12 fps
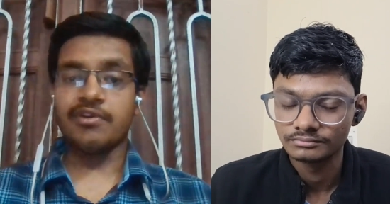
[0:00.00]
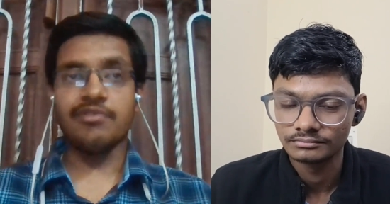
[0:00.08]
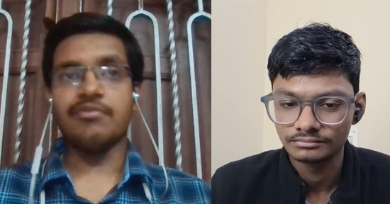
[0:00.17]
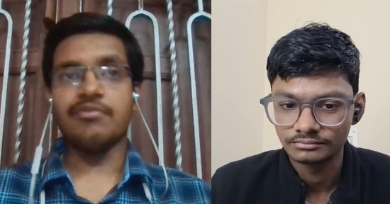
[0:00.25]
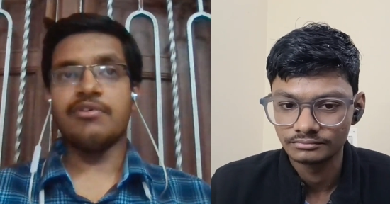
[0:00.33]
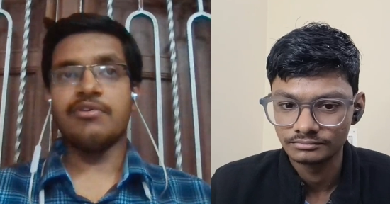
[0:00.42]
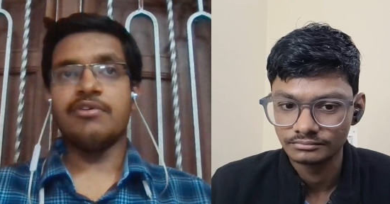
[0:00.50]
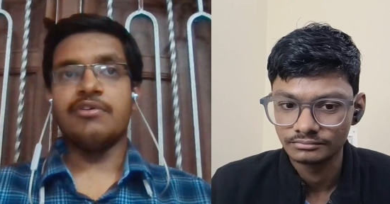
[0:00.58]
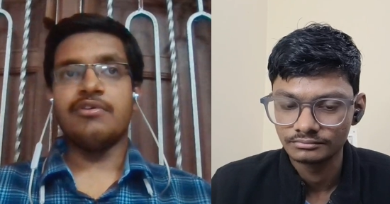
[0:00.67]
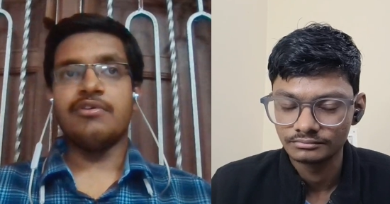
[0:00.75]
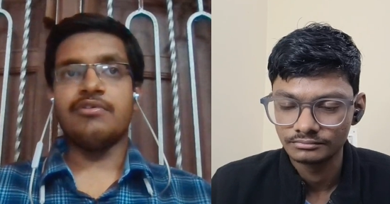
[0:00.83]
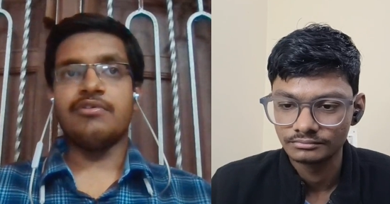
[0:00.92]
Speaker 1: for you
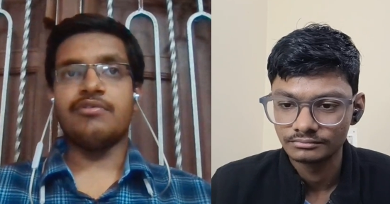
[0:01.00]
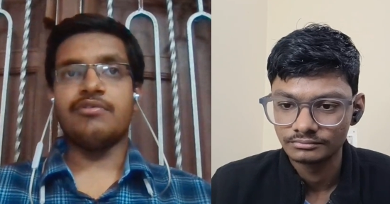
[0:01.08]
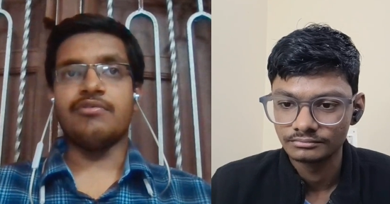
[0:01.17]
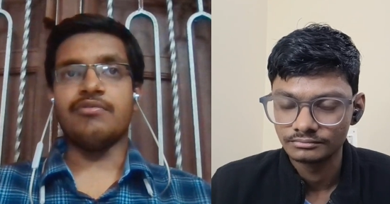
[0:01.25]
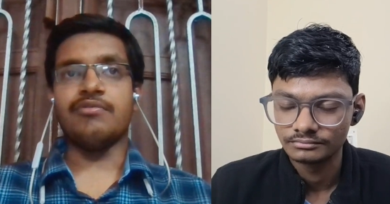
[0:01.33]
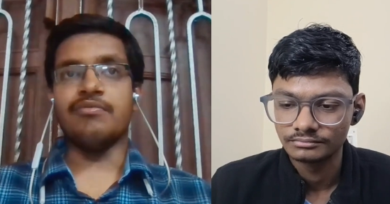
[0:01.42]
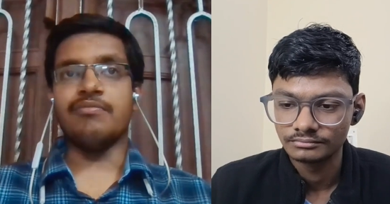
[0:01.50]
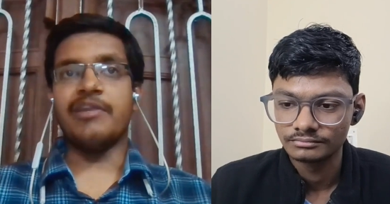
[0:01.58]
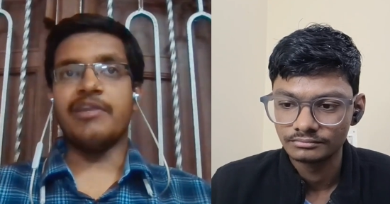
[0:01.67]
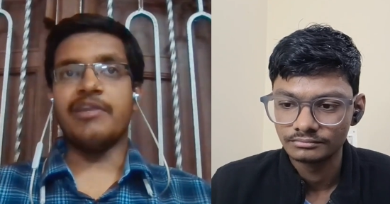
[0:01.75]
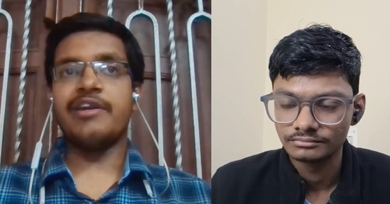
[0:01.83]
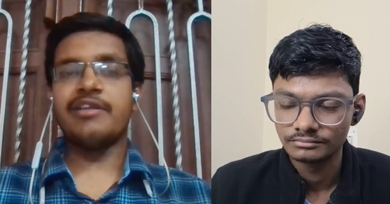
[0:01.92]

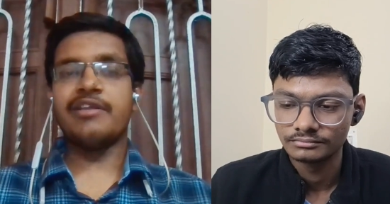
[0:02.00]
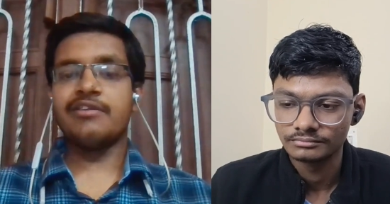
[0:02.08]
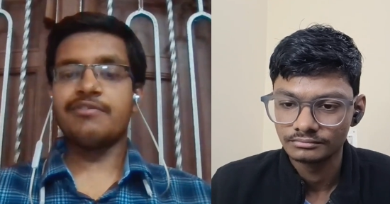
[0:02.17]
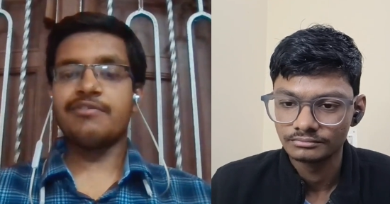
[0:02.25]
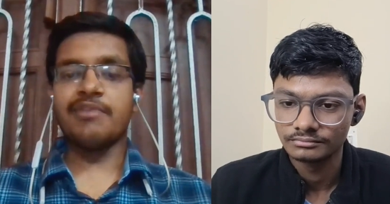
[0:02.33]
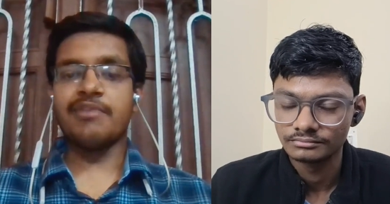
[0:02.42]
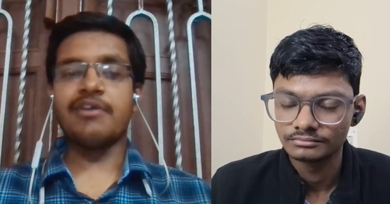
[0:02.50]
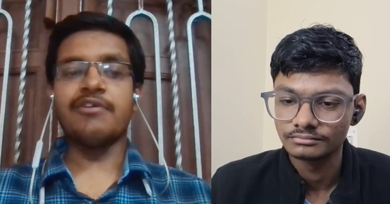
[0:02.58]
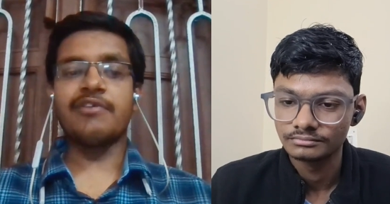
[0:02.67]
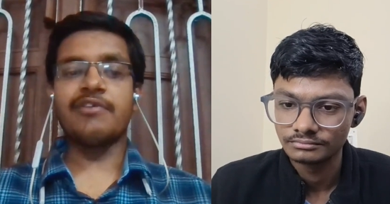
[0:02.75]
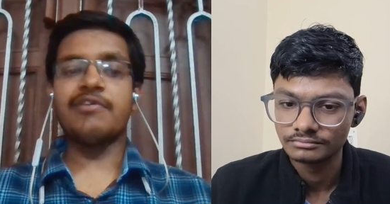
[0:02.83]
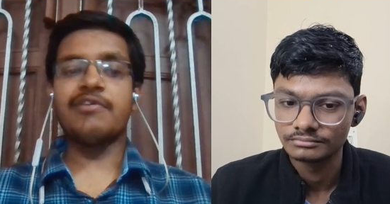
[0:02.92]
to maintain the
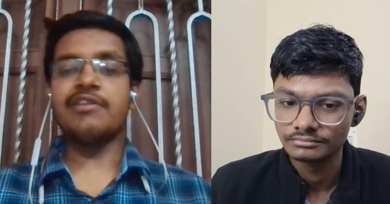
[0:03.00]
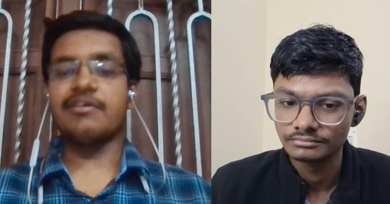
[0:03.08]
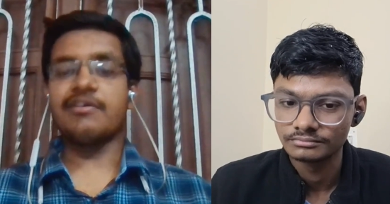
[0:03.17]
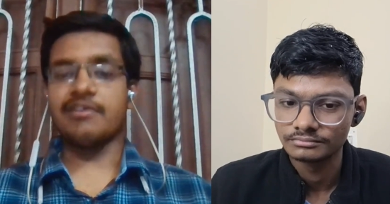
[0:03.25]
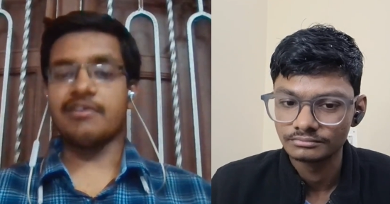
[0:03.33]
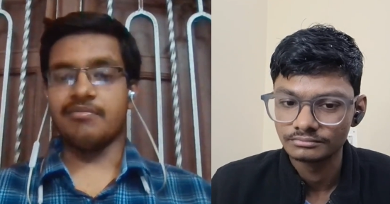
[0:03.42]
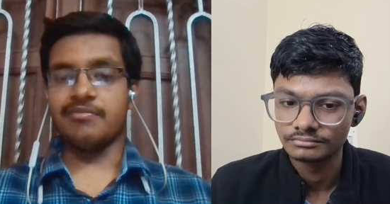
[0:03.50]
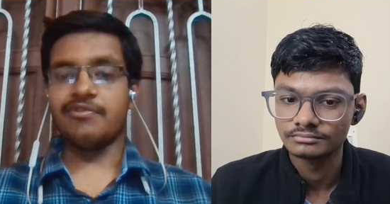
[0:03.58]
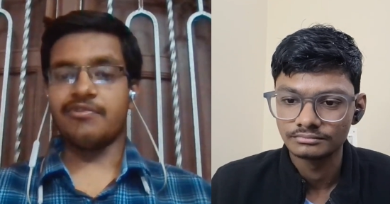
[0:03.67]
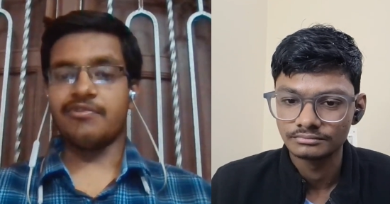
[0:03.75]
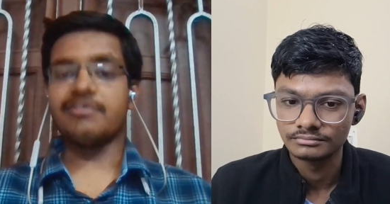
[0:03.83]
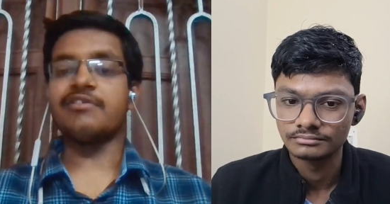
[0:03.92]
spirit of giving the
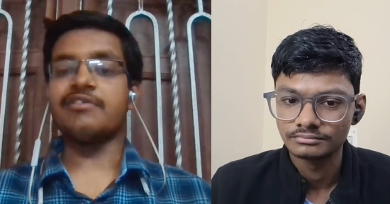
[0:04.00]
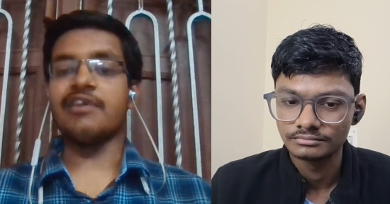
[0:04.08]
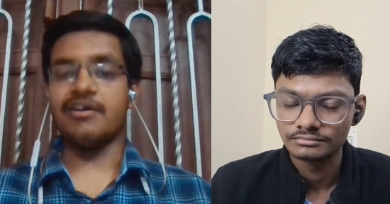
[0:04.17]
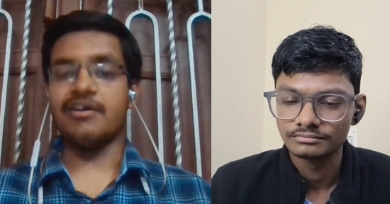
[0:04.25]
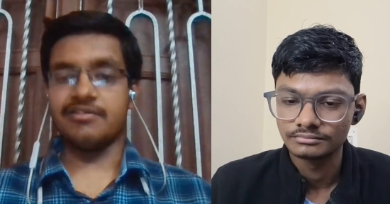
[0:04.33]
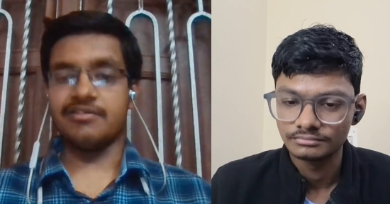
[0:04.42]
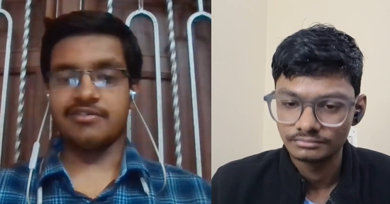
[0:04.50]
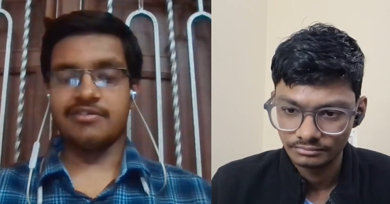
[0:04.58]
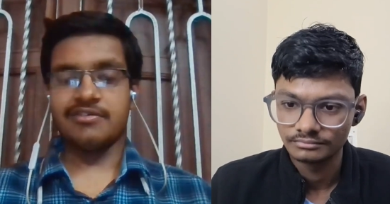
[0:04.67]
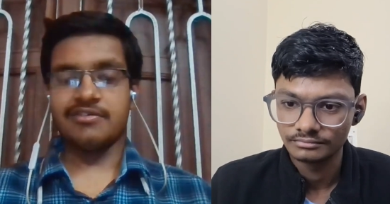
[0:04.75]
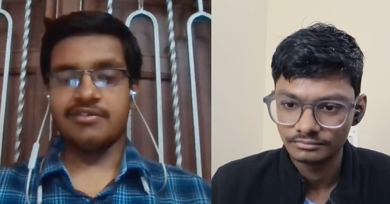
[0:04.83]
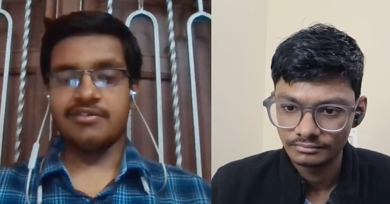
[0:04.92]
exam for the three
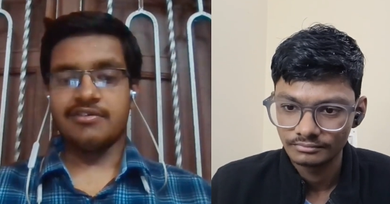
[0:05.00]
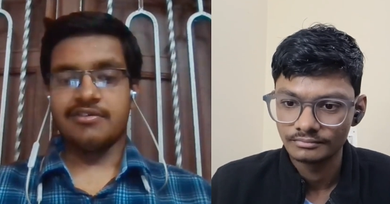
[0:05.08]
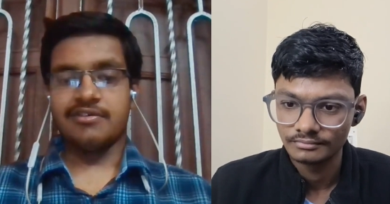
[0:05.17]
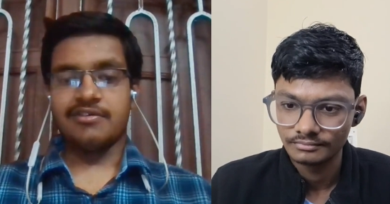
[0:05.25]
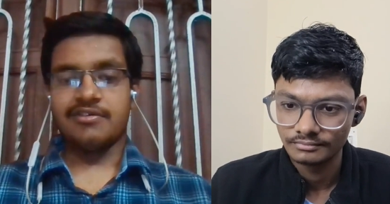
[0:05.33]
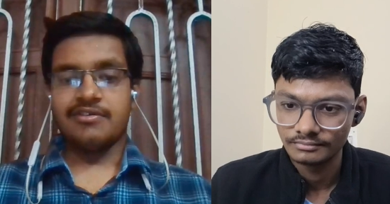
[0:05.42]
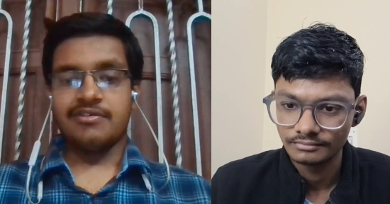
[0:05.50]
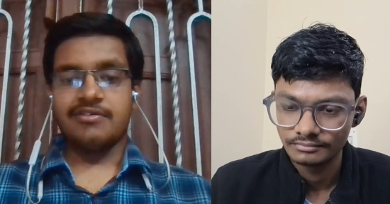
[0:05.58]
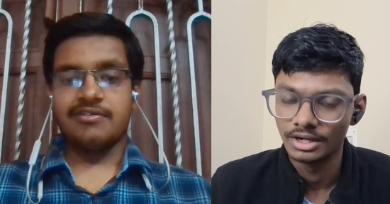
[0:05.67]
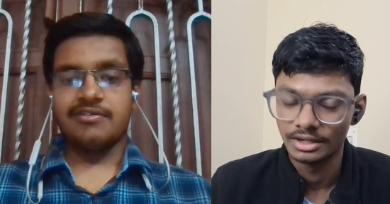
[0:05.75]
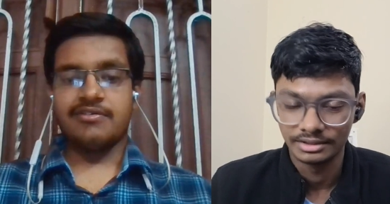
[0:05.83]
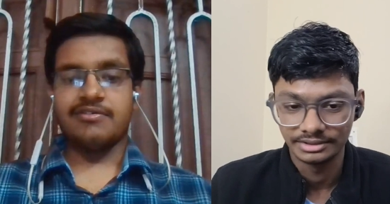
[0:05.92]
hours.
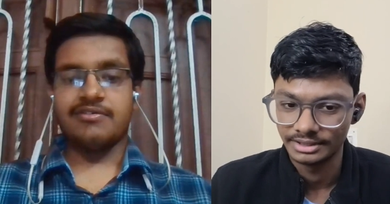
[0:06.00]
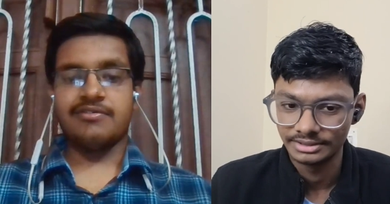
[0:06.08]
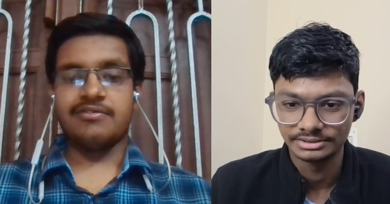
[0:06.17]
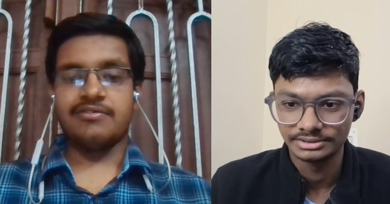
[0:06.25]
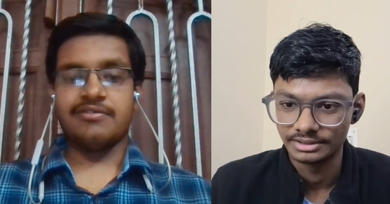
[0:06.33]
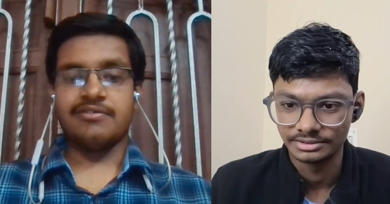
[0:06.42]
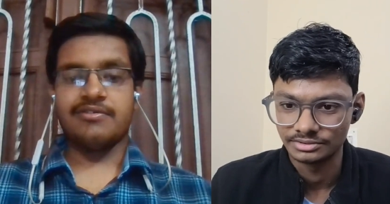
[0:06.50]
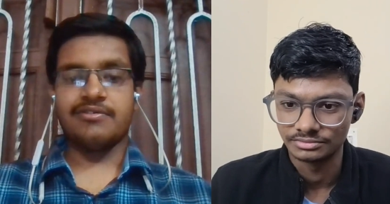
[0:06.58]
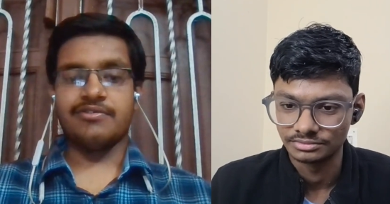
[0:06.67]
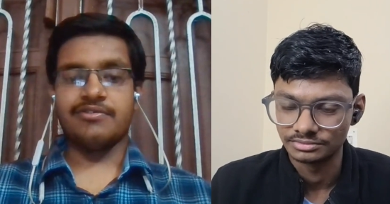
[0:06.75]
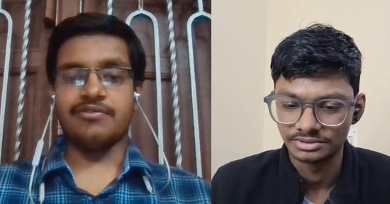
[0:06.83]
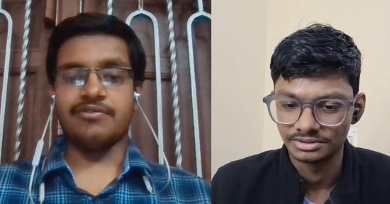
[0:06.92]
Speaker 2: Yeah, that is that
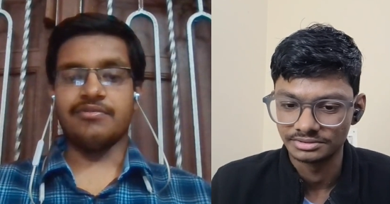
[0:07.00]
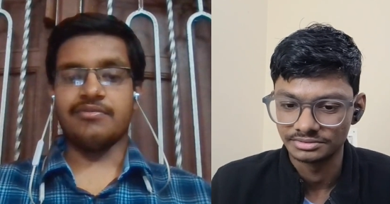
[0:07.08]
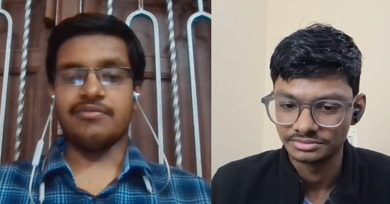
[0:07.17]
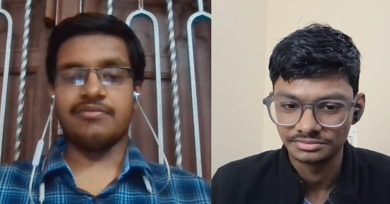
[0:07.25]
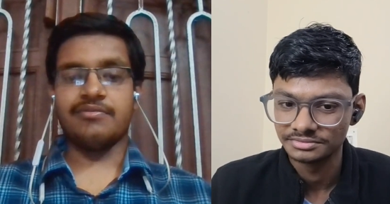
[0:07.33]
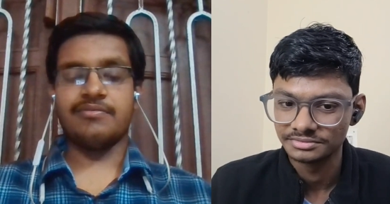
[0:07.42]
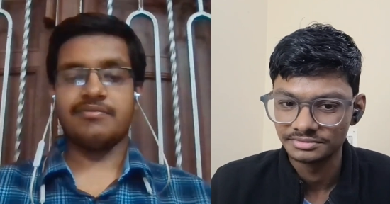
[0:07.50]
true. So, that is true.